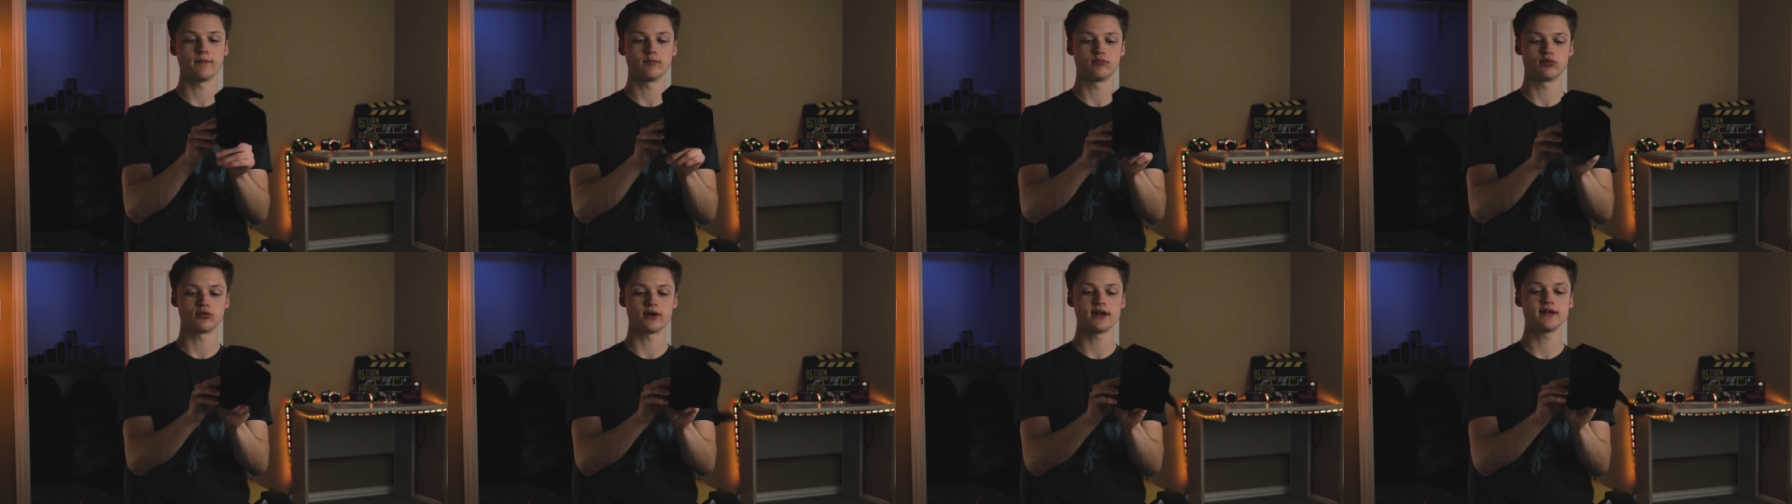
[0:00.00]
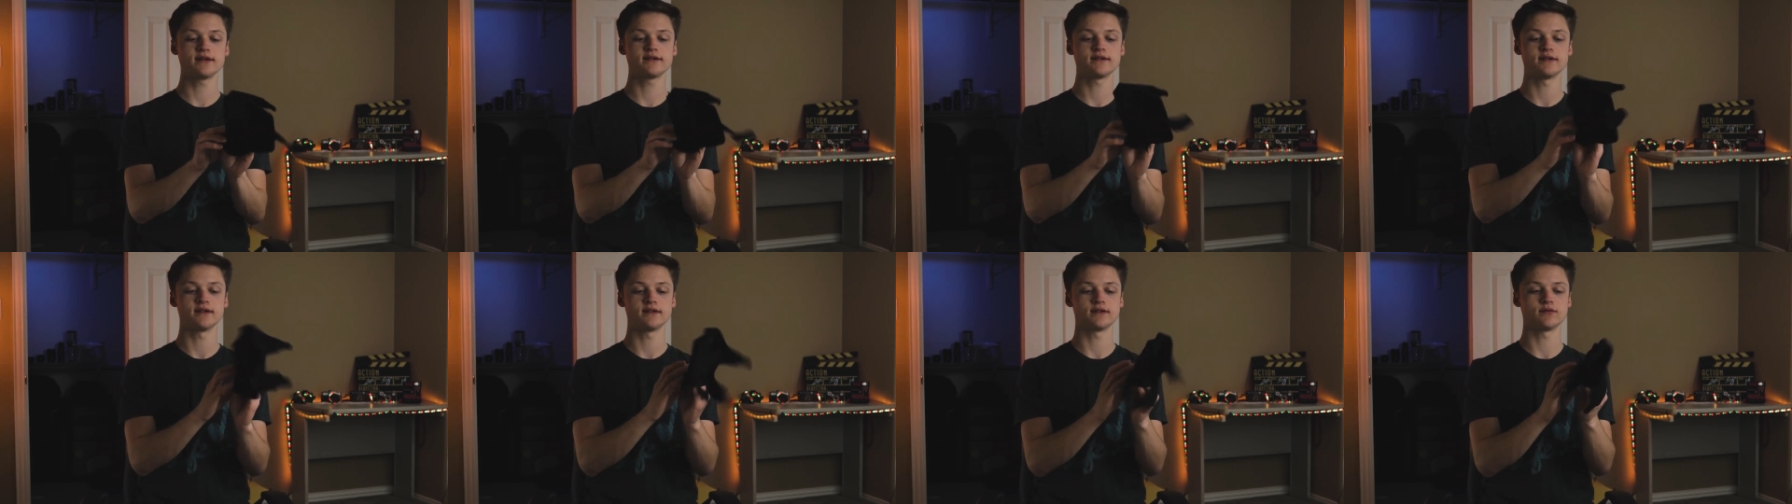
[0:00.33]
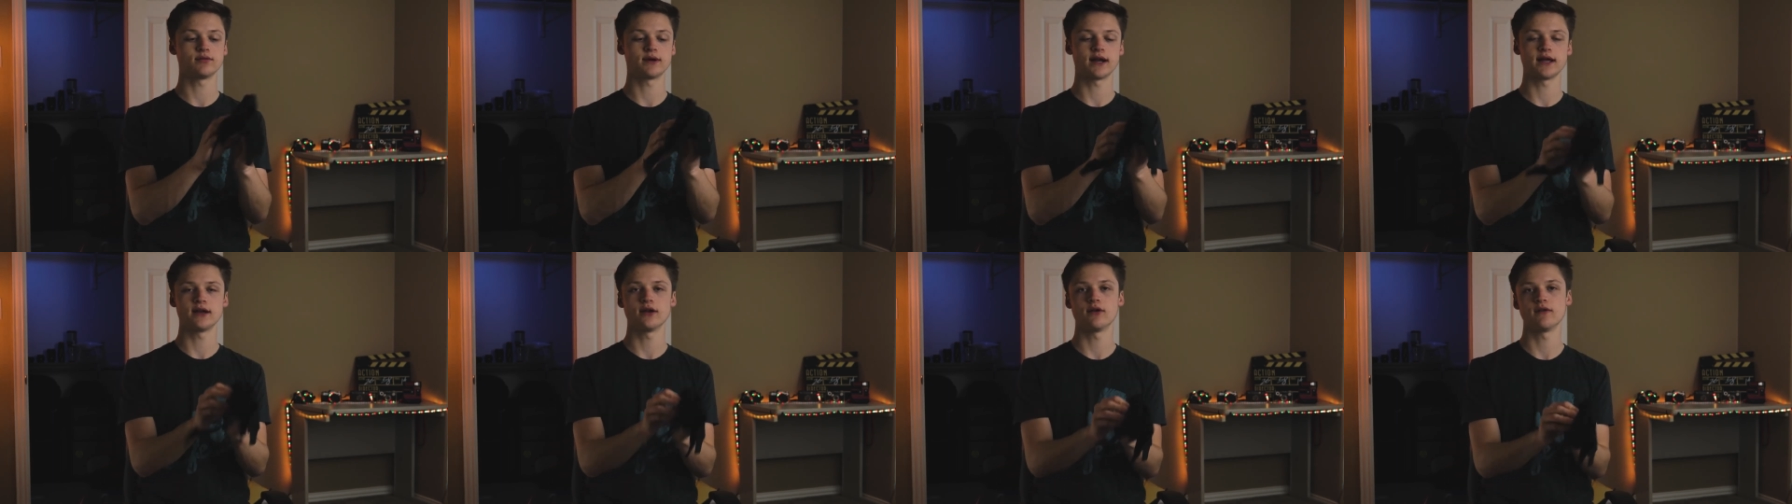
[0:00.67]

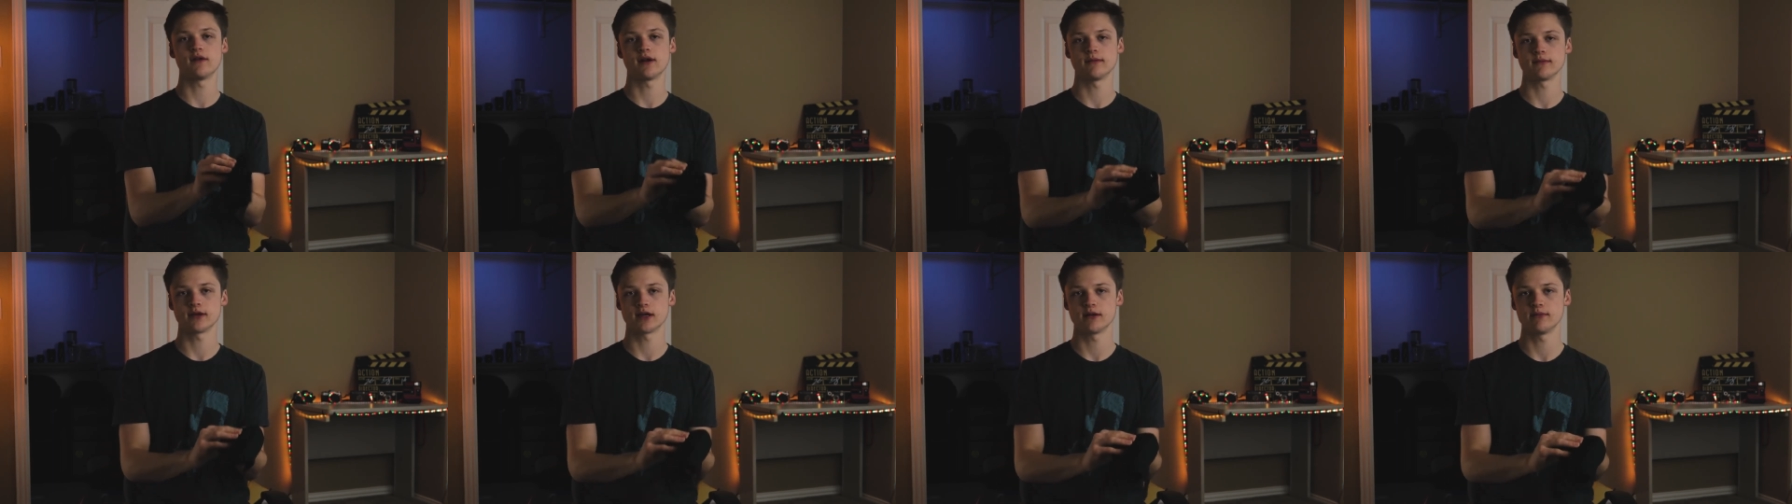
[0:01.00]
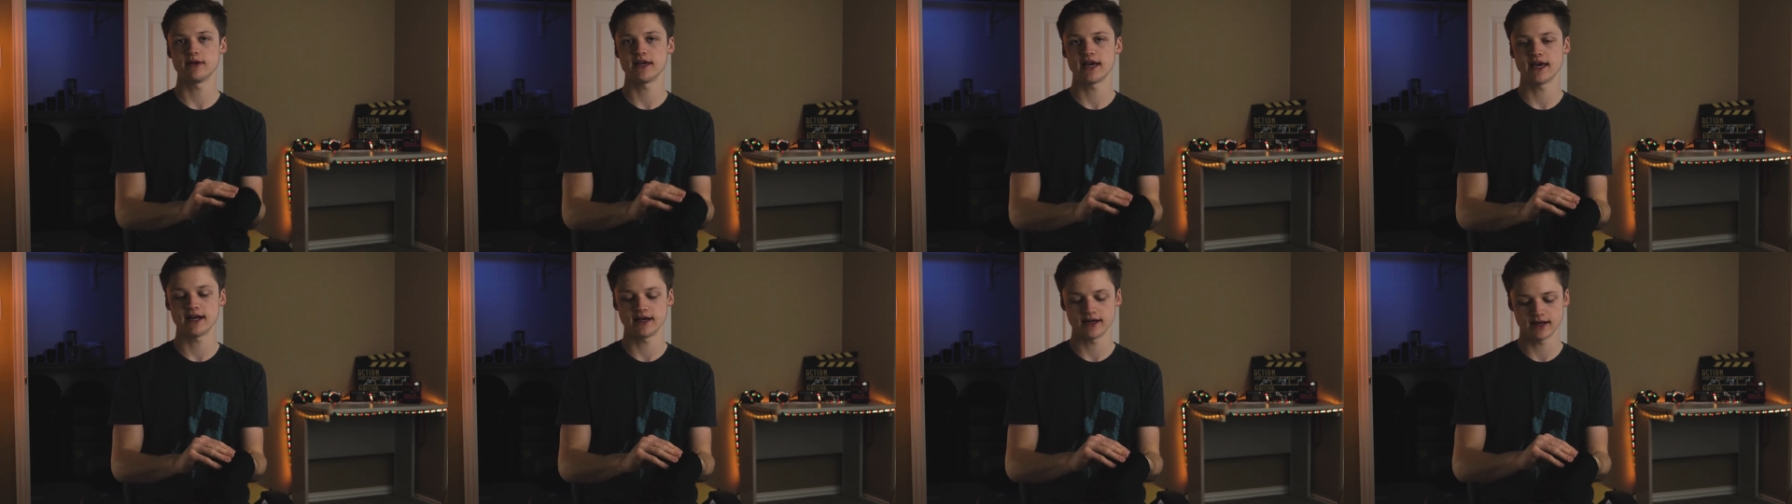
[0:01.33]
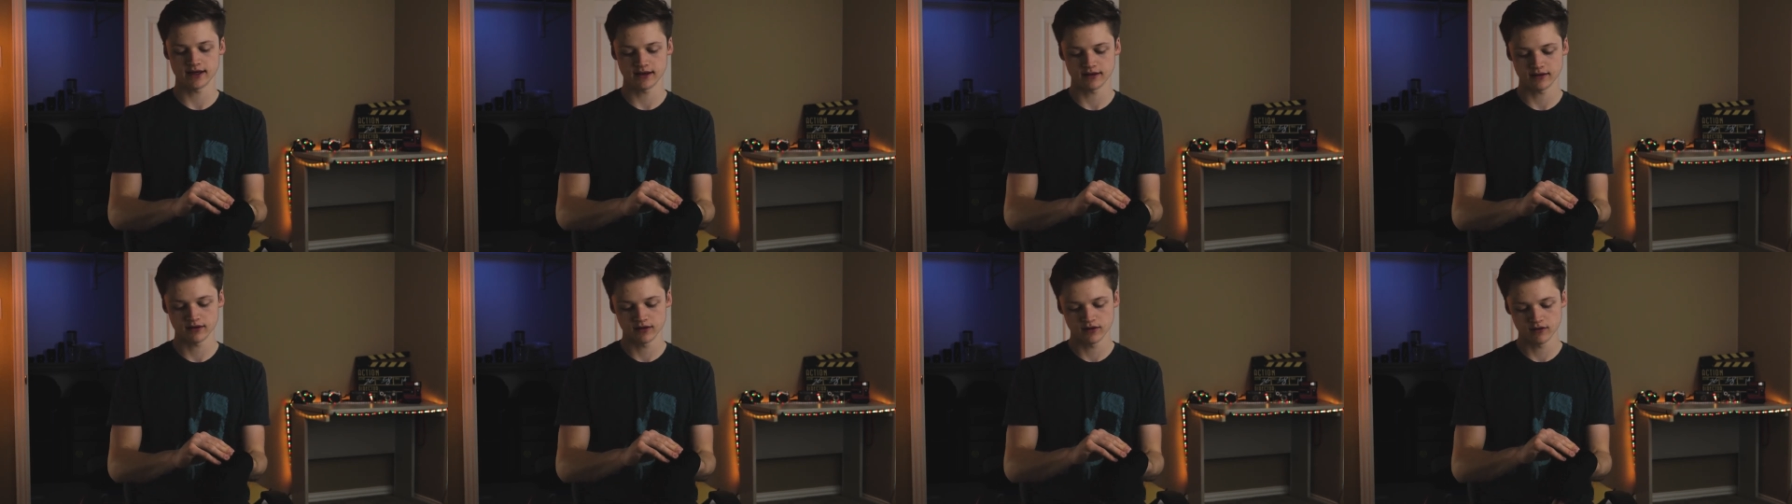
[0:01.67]
braces when I know that I'm gonna be
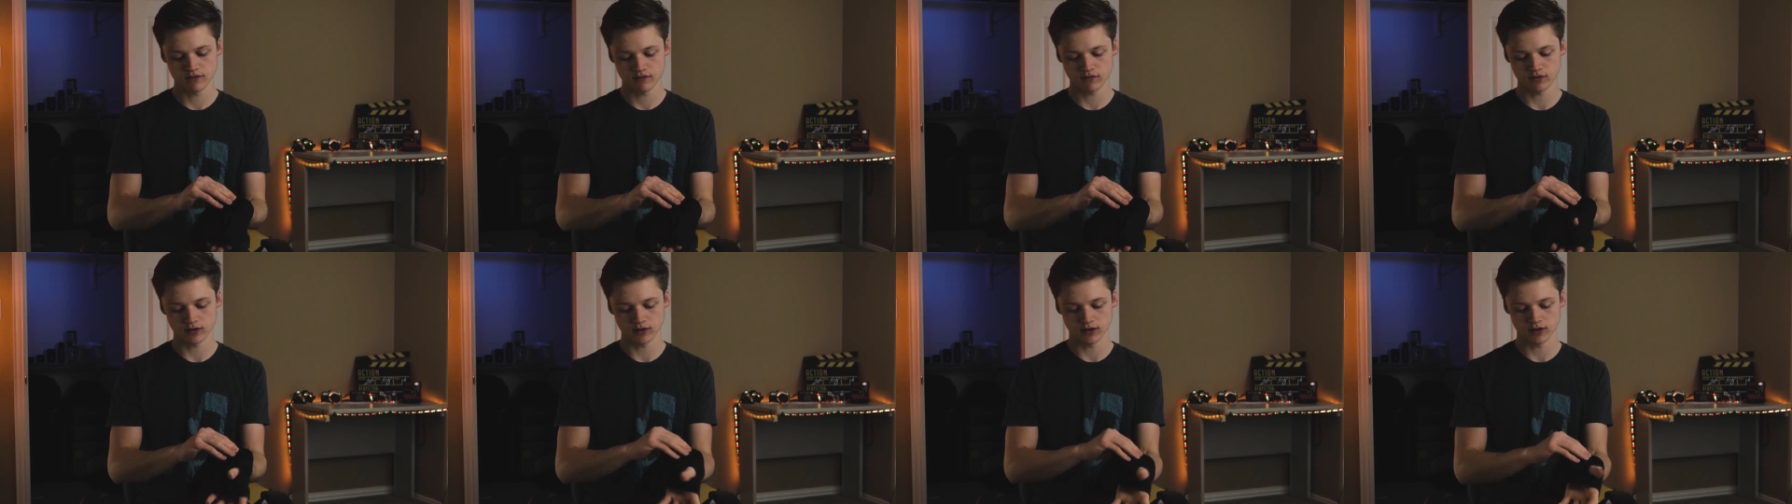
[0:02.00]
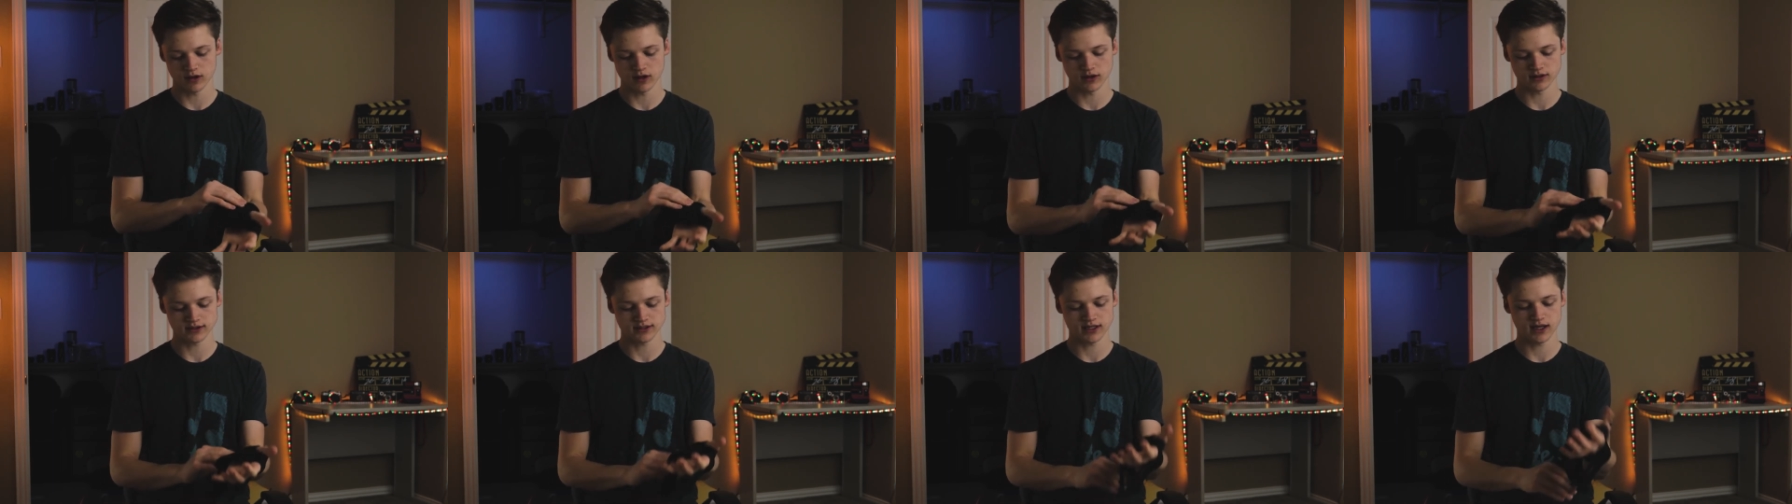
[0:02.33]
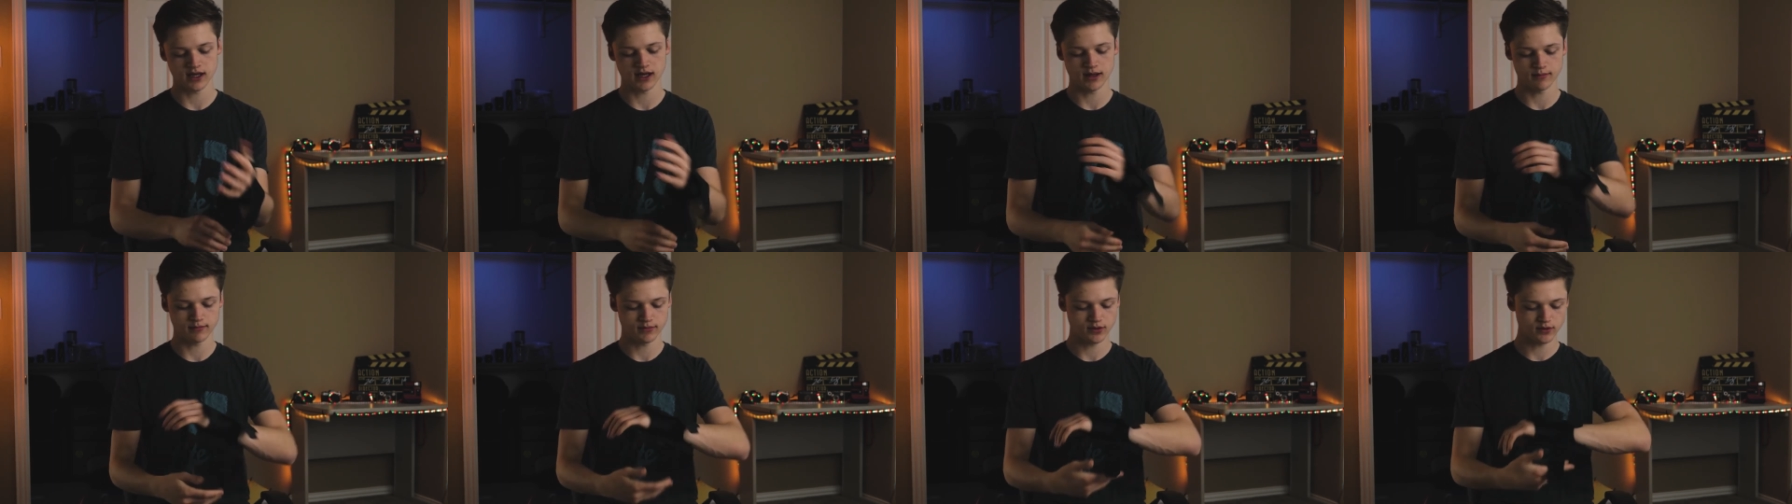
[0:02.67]
editing for a long
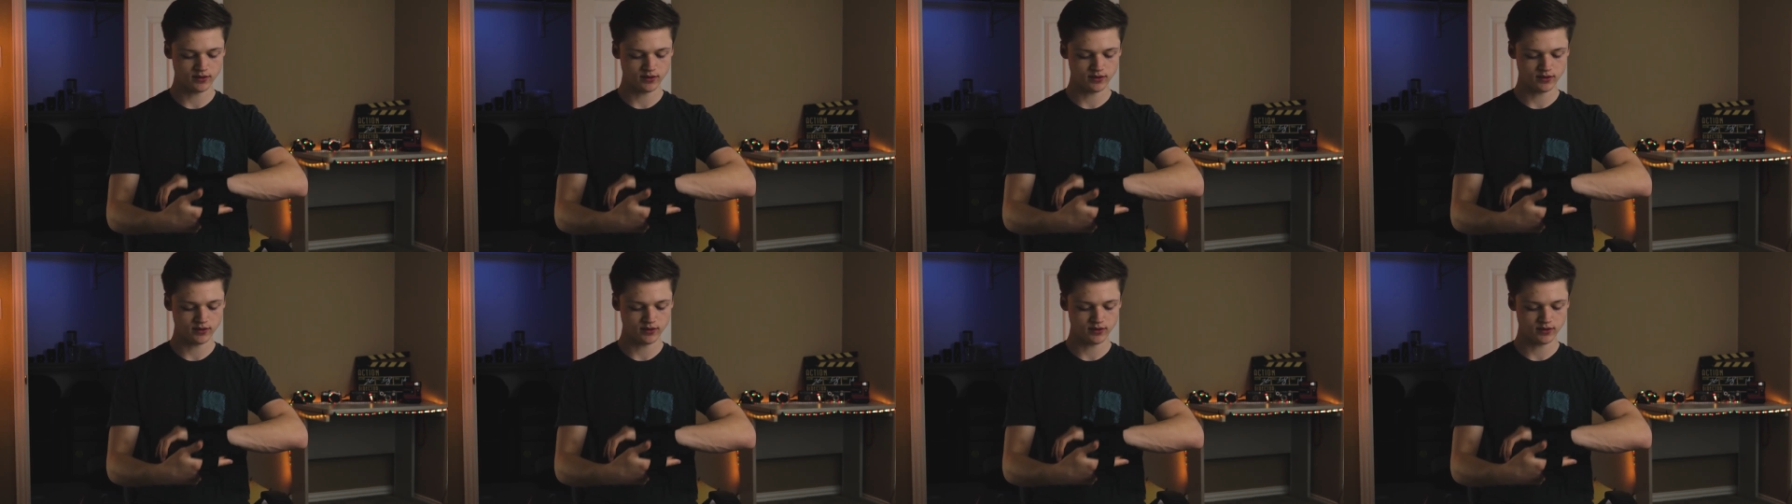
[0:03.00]
time.